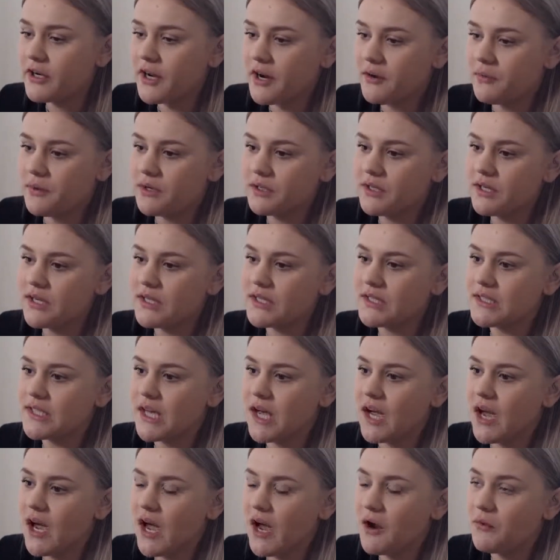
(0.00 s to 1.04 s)
I realized
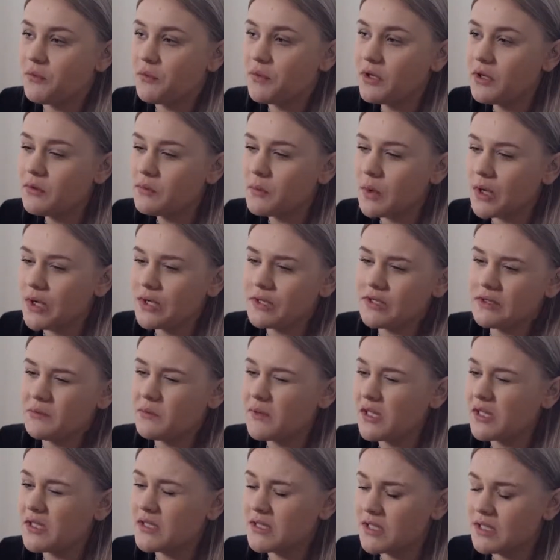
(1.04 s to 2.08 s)
that I really wanted to
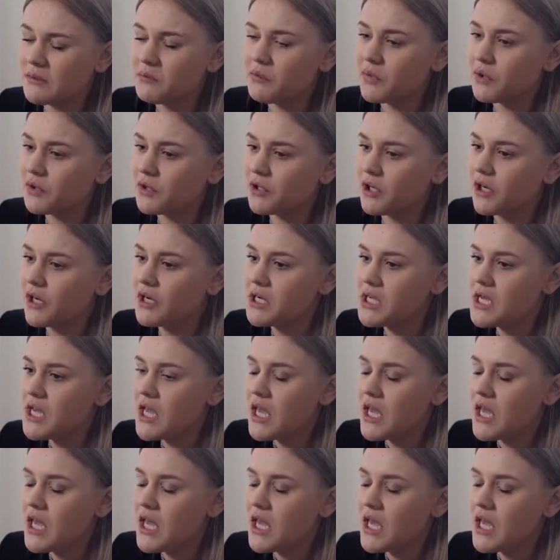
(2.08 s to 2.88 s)
be a team builder.